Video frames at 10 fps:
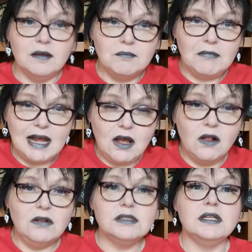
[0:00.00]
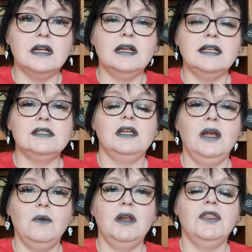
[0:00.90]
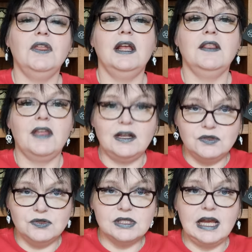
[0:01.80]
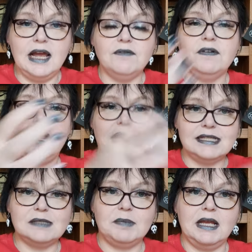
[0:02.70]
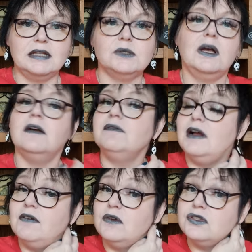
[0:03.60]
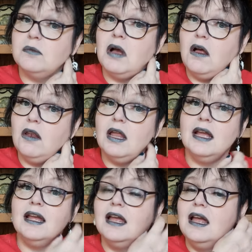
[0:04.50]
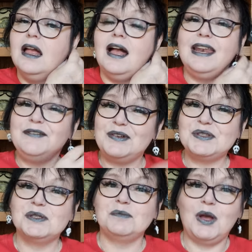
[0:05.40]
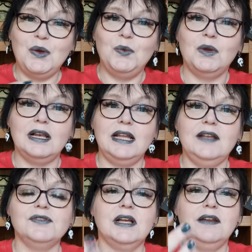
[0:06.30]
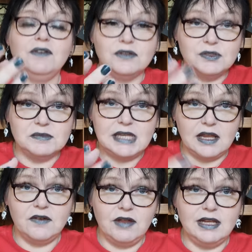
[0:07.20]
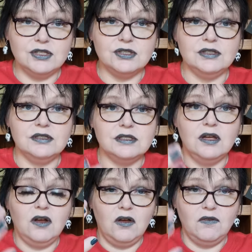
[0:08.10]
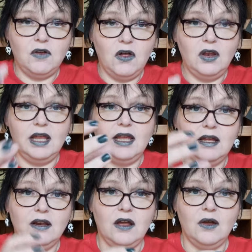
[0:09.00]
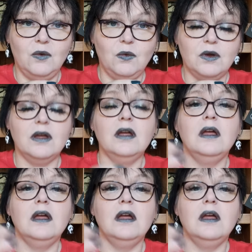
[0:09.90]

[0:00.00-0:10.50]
my altar is the only thing that does have aspects. So I've got some holly and I've got some oak leaves and I've got some decorations of holly and oak.